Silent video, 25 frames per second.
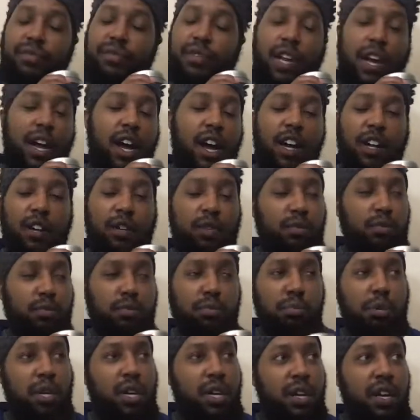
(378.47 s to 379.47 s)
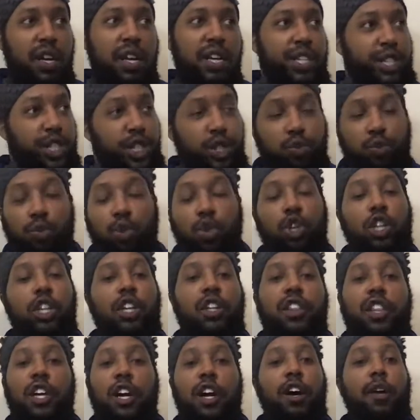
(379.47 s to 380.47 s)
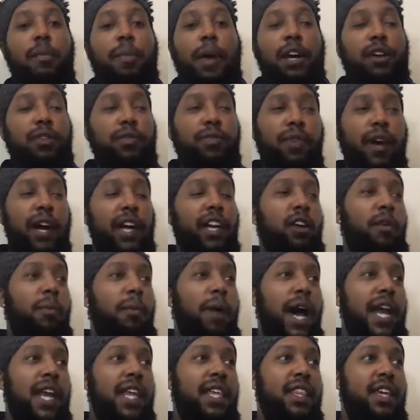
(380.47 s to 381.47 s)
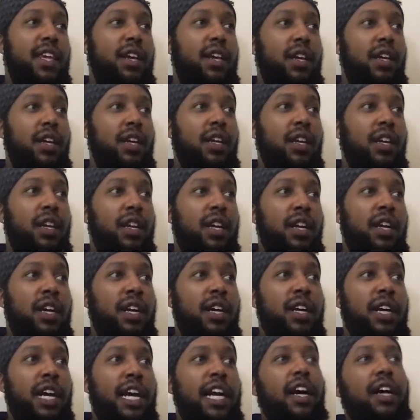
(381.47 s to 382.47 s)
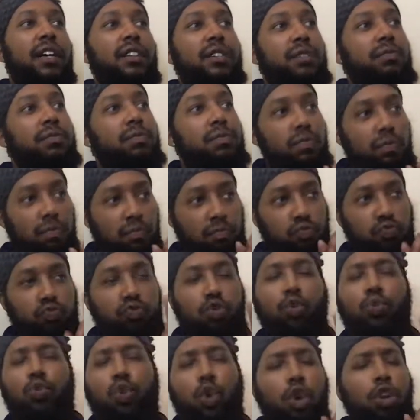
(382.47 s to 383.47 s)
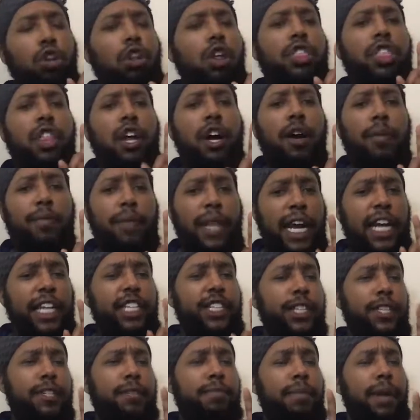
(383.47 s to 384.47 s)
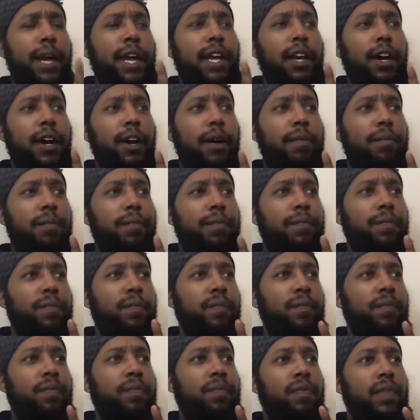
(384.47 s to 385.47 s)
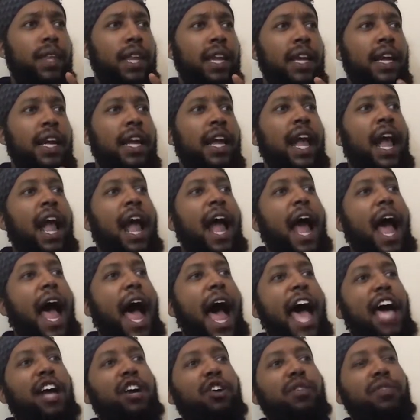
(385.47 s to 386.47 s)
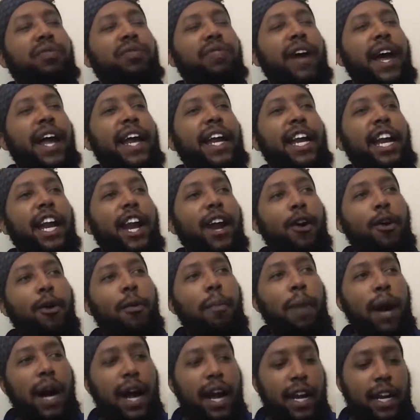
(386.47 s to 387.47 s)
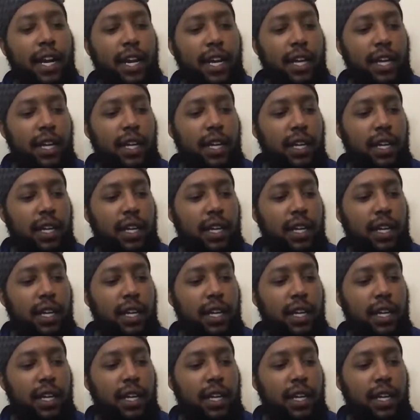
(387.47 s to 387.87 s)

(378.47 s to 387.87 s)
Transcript: I don't. Just rule of thumb. I don't fight nobody that. Rule of thumb that I just made up. I don't fight nobody